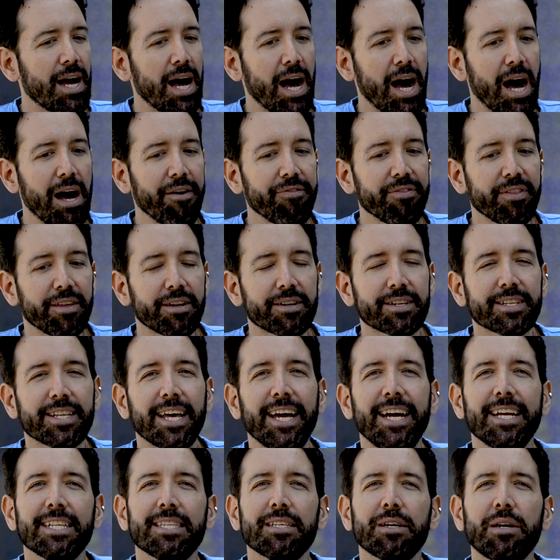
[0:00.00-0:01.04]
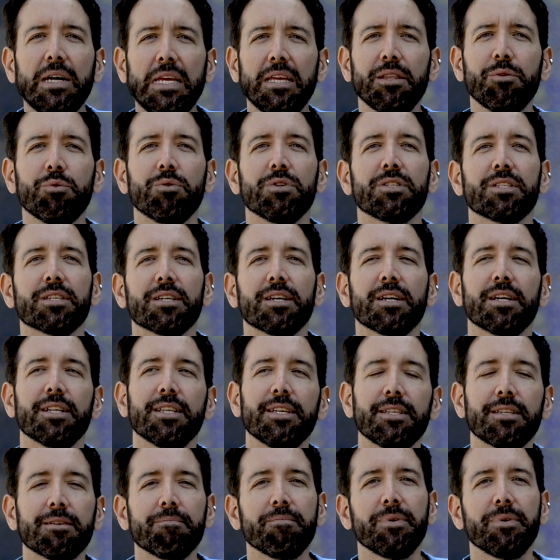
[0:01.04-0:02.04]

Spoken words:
After that, it was a little